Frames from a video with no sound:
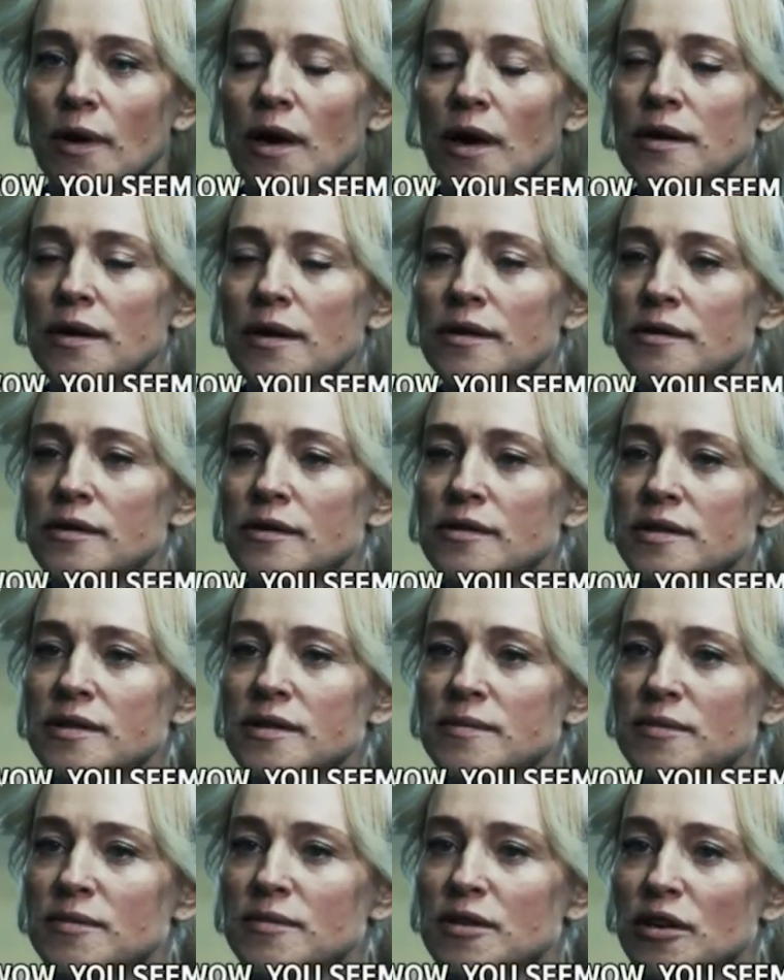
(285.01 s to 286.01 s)
Very likely
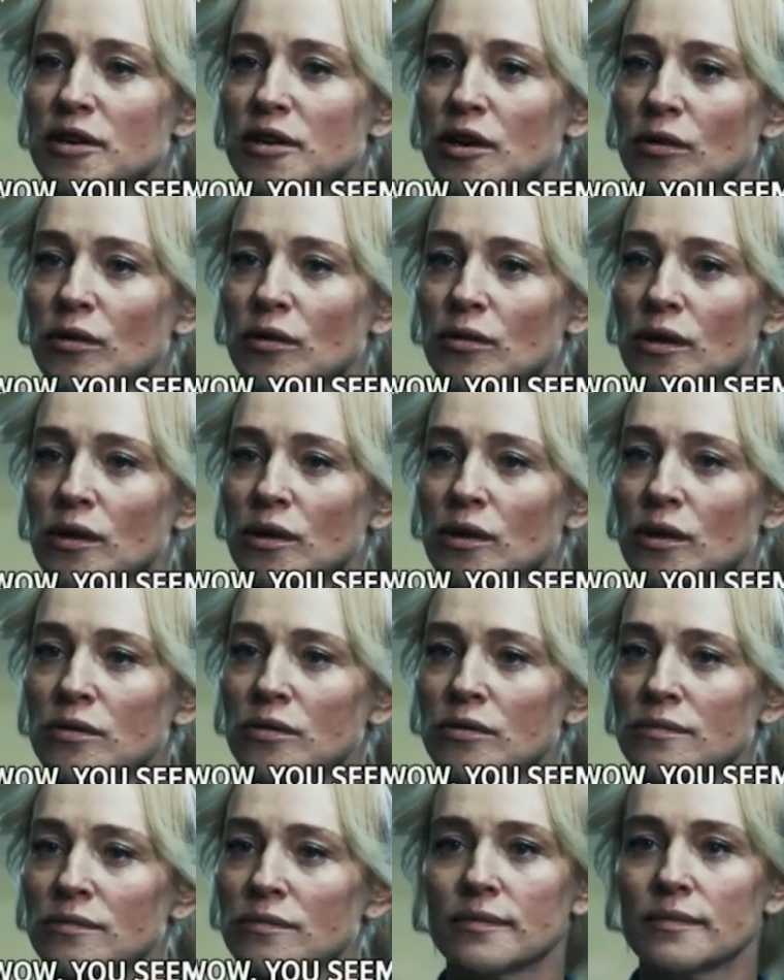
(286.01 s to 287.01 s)
the marketing will be
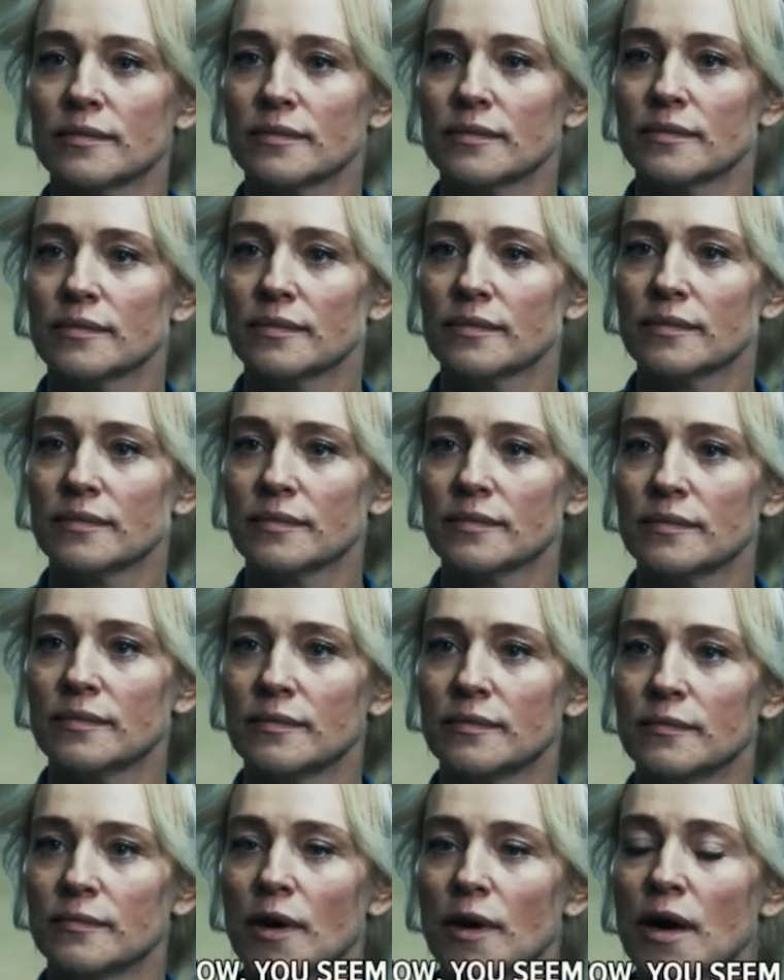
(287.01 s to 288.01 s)
impacted at this
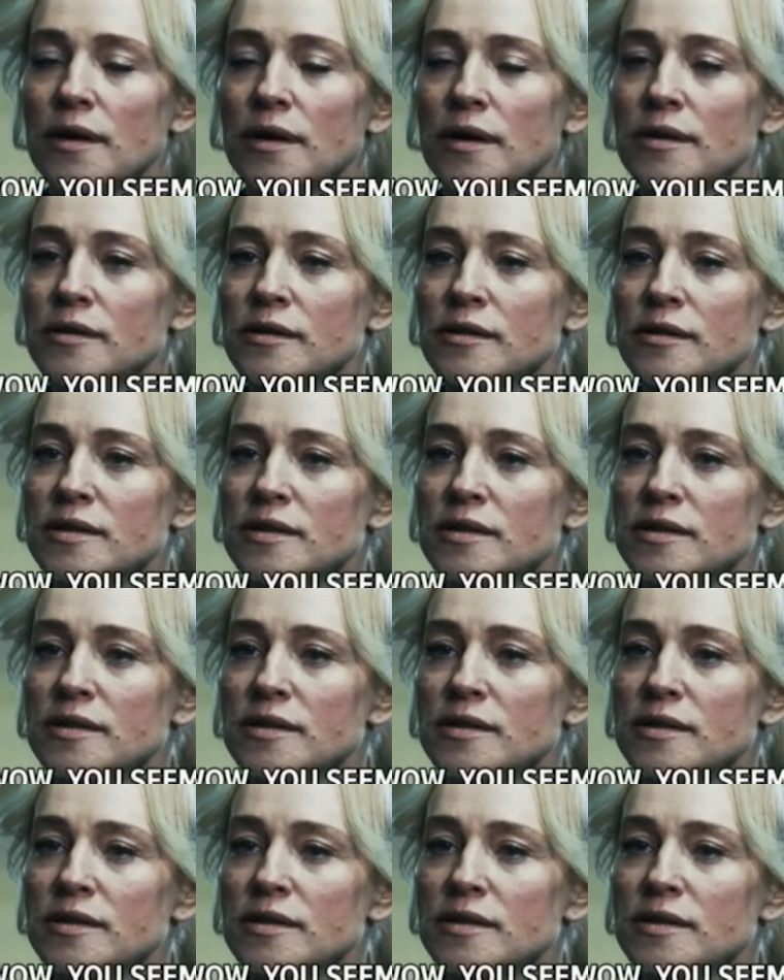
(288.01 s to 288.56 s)
point as well.